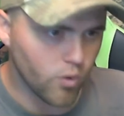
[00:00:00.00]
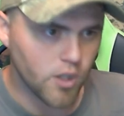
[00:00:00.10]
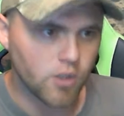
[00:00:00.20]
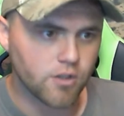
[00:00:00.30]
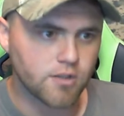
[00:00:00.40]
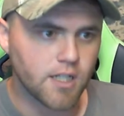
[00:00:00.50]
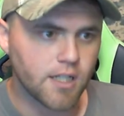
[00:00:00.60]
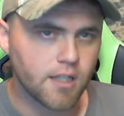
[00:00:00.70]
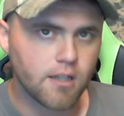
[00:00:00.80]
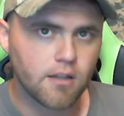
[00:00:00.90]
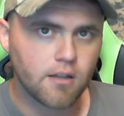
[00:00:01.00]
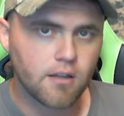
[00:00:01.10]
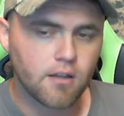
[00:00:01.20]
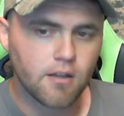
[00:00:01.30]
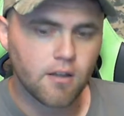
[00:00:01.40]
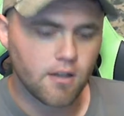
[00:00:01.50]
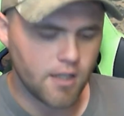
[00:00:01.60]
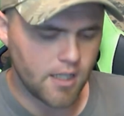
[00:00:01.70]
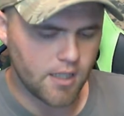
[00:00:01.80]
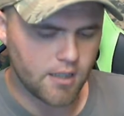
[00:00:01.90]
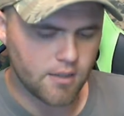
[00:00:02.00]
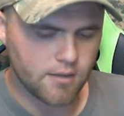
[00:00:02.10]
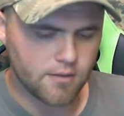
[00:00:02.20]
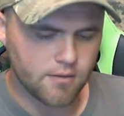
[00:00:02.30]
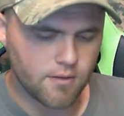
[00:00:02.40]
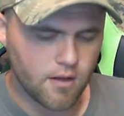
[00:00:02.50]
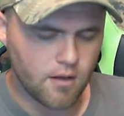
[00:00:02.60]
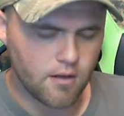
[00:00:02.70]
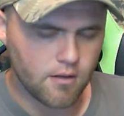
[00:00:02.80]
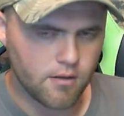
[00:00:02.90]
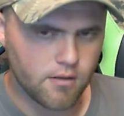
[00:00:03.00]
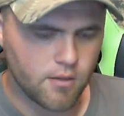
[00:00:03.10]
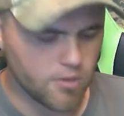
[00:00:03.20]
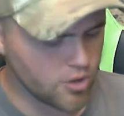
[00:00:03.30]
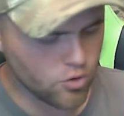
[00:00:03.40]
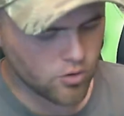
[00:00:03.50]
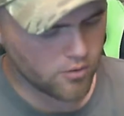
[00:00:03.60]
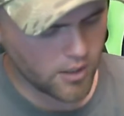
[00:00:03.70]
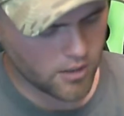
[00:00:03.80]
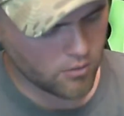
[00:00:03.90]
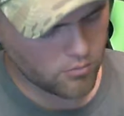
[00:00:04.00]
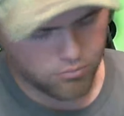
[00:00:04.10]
it looks like, and I mean, you could take your